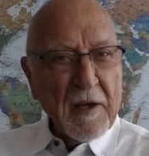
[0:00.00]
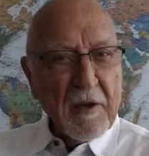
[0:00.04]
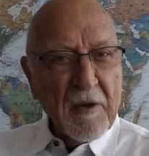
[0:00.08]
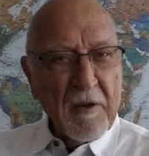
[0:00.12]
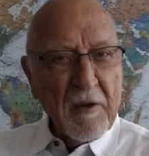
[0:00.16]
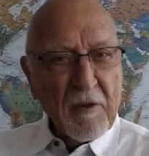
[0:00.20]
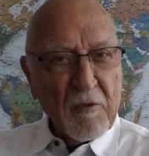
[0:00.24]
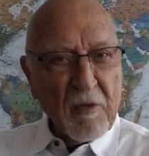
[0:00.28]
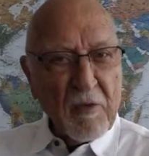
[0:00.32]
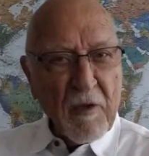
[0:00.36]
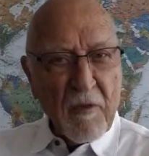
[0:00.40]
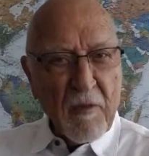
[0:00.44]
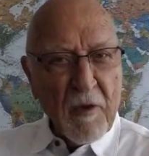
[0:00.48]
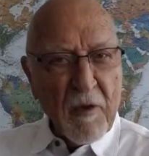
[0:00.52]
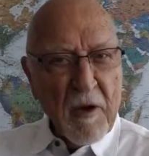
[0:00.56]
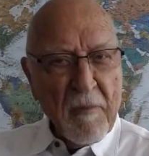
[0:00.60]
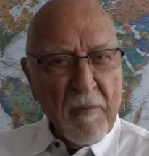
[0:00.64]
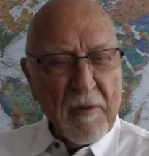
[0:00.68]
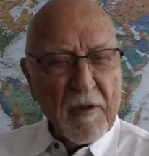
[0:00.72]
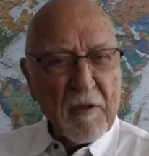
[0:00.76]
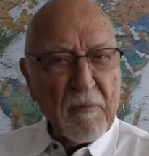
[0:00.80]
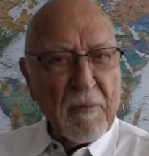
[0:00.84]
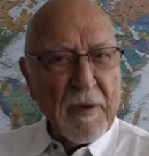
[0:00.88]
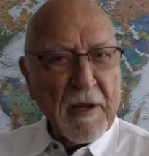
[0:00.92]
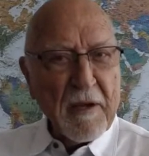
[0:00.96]
cahoots with the
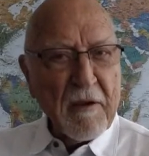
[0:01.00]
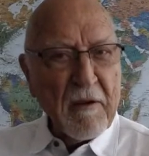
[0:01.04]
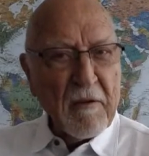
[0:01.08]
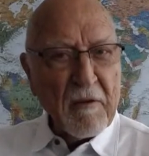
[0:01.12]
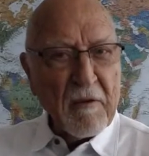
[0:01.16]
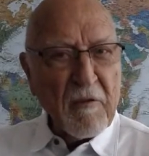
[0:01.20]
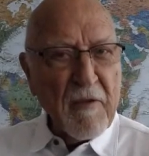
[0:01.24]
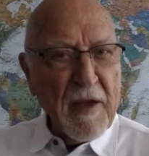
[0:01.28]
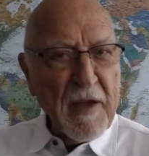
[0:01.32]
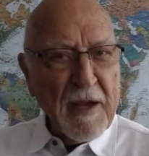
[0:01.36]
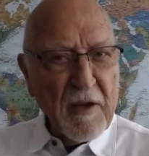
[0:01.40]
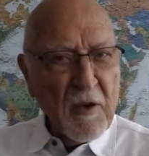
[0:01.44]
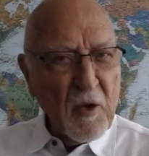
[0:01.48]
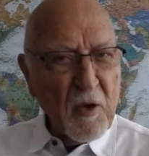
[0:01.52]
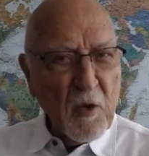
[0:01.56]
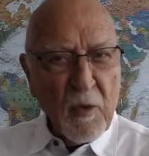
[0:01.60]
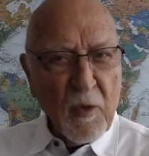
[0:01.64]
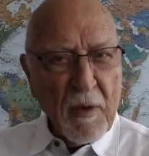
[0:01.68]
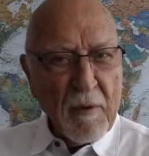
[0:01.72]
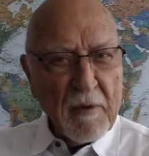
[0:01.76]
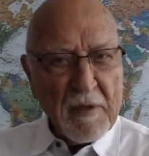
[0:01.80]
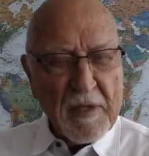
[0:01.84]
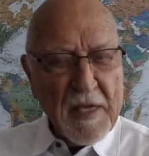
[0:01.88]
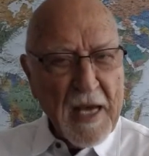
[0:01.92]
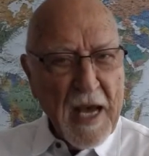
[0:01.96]
Romans because they knew
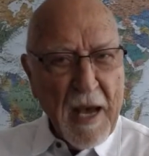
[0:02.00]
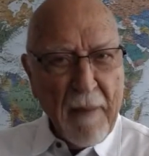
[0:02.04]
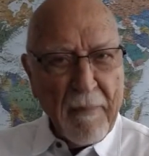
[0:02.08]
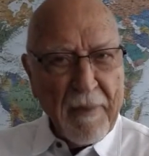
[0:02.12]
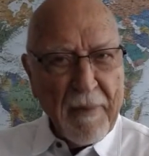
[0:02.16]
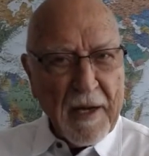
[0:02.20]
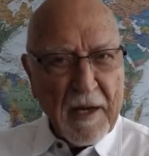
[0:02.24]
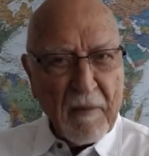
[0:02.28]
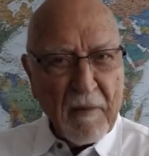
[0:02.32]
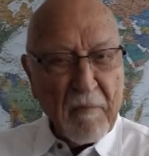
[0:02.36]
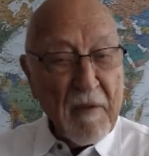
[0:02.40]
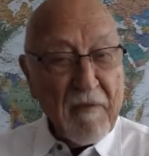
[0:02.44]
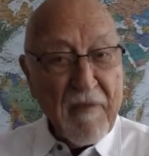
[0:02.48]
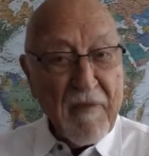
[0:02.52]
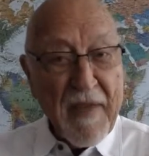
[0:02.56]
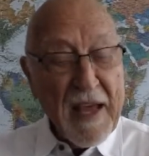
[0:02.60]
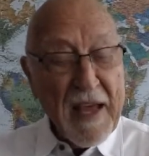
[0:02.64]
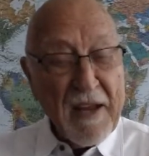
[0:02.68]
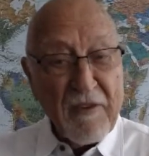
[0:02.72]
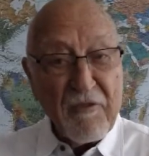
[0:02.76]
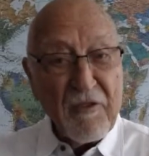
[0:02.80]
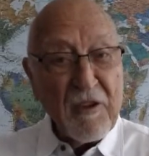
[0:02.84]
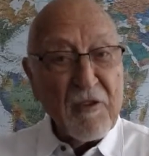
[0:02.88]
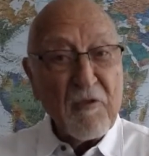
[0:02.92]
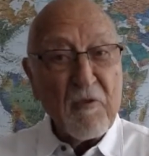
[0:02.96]
what was happening, but they
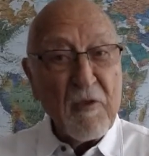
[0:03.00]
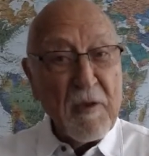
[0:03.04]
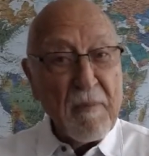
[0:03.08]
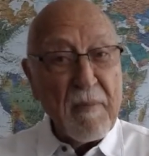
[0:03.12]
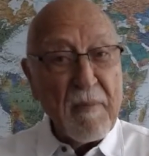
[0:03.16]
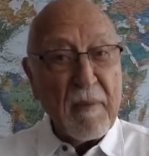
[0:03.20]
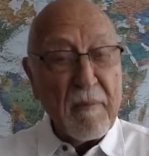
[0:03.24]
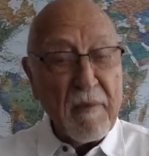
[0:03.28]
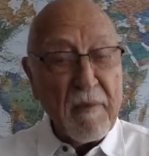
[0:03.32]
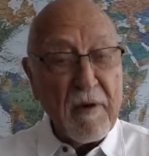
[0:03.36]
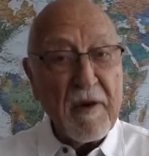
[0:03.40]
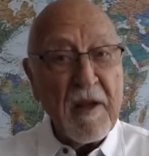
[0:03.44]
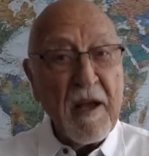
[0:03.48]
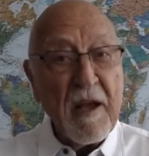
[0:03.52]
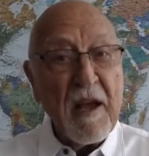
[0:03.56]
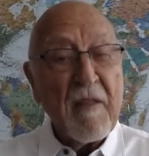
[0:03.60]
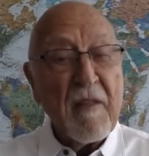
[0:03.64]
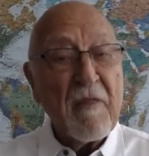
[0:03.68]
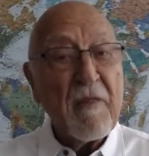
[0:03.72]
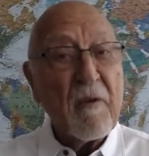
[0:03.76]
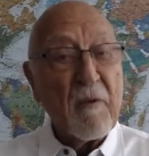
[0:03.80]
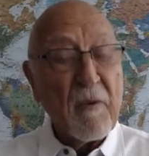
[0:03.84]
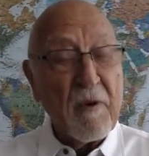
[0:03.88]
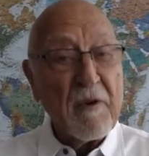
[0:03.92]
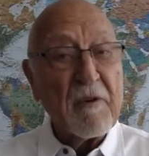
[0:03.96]
had just remembered
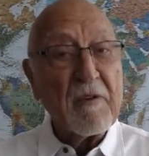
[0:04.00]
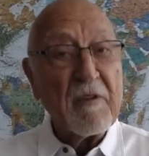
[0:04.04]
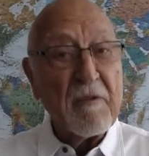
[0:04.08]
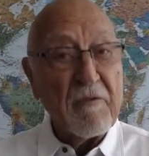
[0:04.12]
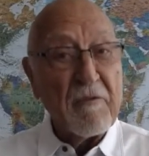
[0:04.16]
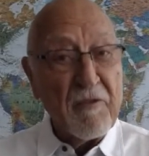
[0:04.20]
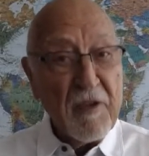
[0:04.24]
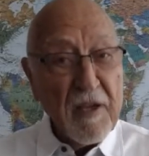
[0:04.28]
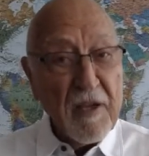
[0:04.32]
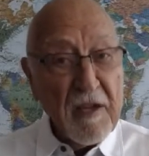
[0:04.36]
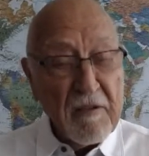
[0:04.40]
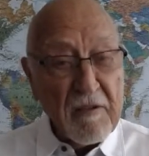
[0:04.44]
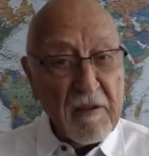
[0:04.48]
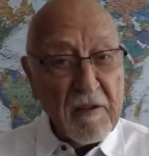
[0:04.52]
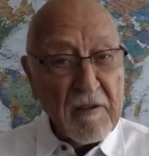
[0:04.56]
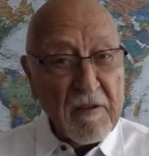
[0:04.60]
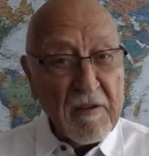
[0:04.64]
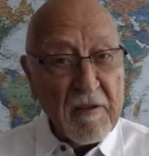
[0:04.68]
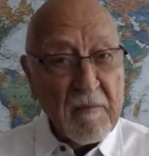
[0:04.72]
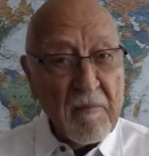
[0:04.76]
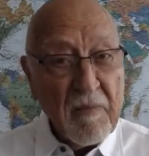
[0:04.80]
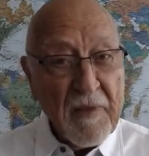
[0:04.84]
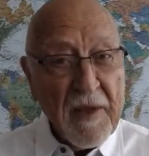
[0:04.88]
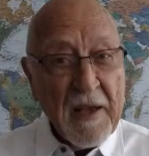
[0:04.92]
the words of Jesus.